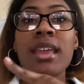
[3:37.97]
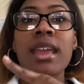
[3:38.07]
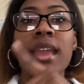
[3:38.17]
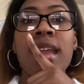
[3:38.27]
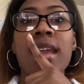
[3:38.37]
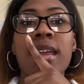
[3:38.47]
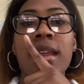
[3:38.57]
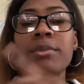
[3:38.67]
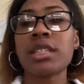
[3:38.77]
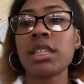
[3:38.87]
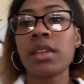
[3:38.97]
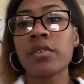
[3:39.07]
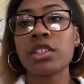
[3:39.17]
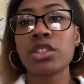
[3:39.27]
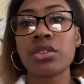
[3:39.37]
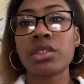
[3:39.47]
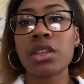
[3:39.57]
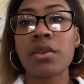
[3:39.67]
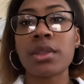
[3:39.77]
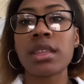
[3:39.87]
and I'm still looking for shoes to
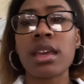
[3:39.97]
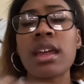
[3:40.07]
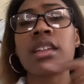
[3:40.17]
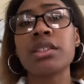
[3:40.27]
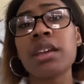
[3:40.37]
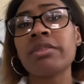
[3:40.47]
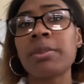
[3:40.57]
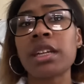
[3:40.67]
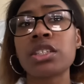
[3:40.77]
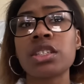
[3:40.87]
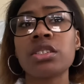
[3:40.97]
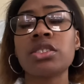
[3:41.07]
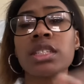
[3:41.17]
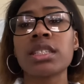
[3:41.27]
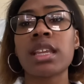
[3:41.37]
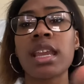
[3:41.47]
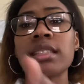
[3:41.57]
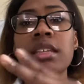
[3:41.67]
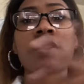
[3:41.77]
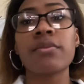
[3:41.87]
go with that. I do have a pair of shoes just in
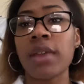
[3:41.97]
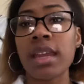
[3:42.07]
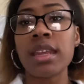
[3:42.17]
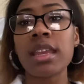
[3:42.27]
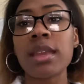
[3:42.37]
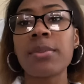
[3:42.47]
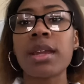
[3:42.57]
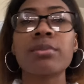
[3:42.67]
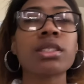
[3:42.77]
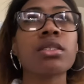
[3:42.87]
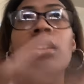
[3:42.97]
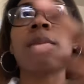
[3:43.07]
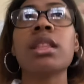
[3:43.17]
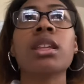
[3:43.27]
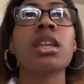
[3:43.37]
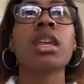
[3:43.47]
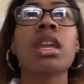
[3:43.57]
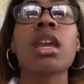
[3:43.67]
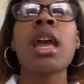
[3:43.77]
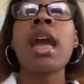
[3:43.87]
case I don't find any, but I'm still gonna be
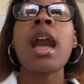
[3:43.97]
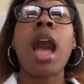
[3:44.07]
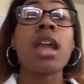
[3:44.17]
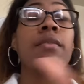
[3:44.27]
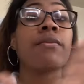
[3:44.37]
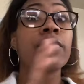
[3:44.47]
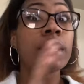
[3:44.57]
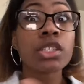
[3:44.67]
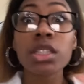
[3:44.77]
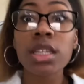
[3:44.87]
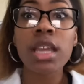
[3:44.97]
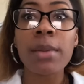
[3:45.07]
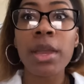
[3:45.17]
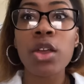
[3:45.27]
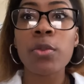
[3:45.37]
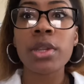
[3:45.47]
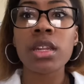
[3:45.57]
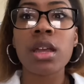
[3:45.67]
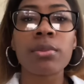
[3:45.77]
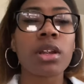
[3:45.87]
looking. I officially got my
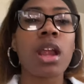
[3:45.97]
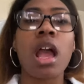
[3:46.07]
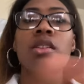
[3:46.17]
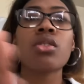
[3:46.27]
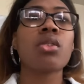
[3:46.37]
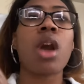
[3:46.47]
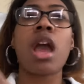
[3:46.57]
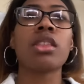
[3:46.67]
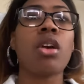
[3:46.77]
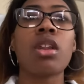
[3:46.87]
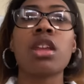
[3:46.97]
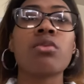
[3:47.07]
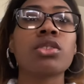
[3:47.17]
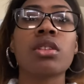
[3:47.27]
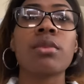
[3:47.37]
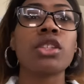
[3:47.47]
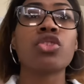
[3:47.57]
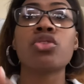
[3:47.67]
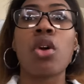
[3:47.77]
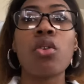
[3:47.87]
opening number. I don't know, I thought it was gonna be
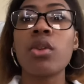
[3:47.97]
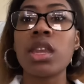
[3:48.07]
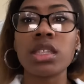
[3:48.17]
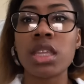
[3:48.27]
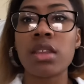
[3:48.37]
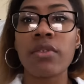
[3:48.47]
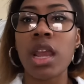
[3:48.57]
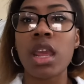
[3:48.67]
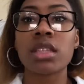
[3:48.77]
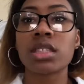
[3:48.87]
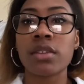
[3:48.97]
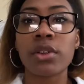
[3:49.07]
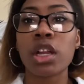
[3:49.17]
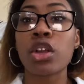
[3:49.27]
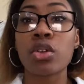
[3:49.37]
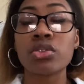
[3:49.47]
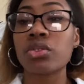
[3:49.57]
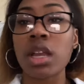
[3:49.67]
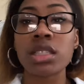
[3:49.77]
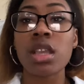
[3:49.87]
so easy to find a silver or gold
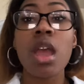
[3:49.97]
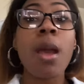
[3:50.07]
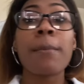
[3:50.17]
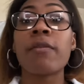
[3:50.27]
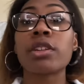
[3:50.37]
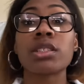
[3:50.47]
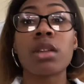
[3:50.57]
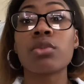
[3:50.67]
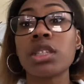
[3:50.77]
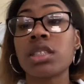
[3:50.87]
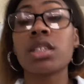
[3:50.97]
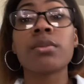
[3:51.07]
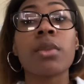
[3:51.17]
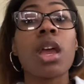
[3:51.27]
dress, but for some reason